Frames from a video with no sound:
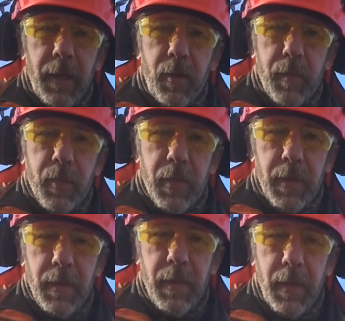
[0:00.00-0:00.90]
you put
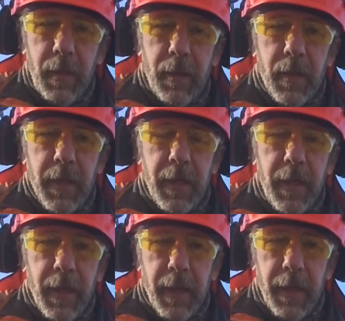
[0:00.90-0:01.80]
your
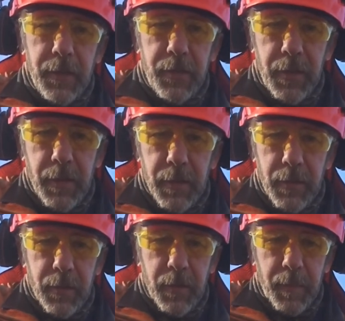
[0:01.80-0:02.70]
cutting edge
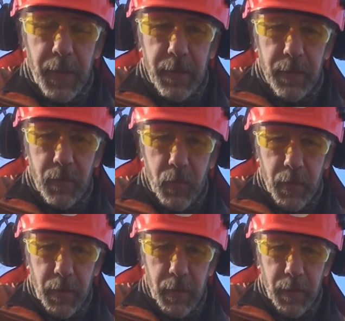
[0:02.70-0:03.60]
to the piece of
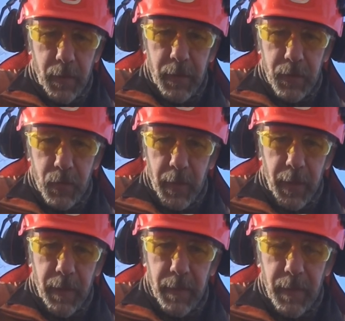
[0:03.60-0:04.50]
wood this way.
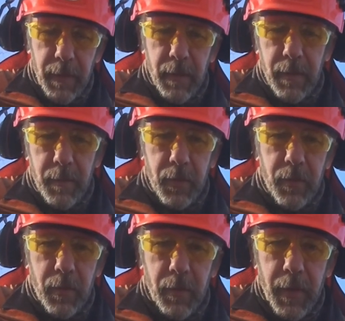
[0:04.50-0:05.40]
I'm going to
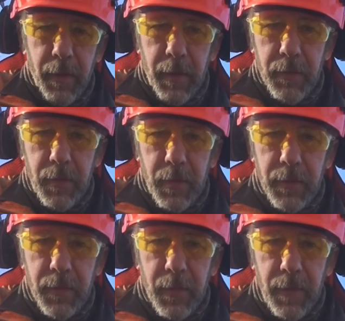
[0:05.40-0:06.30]
turn around here so you
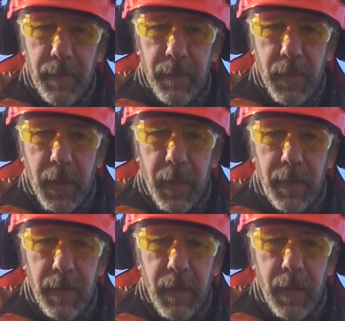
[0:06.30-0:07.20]
can see, okay?
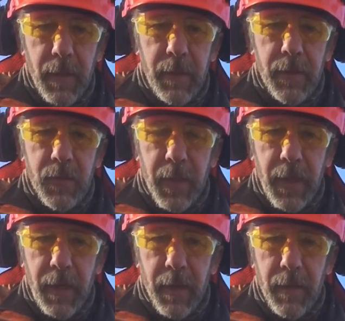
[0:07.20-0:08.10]
This way
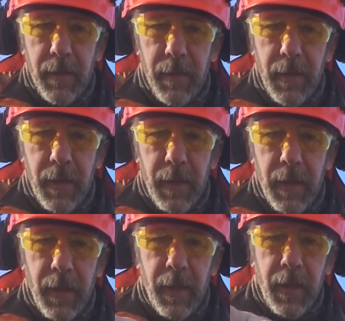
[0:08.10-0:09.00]
here.
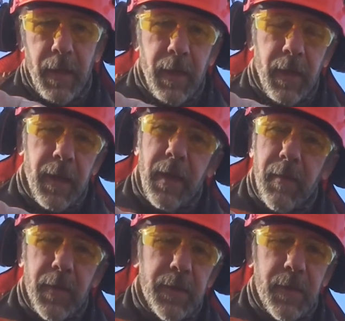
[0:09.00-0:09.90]
Any
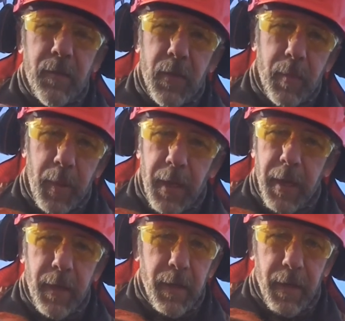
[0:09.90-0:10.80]
of us that have run a
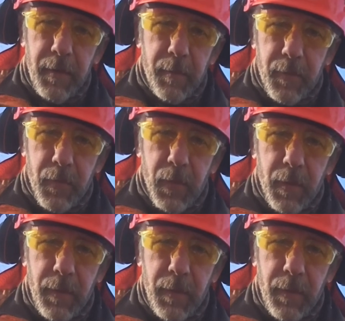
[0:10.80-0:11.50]
pocket knife before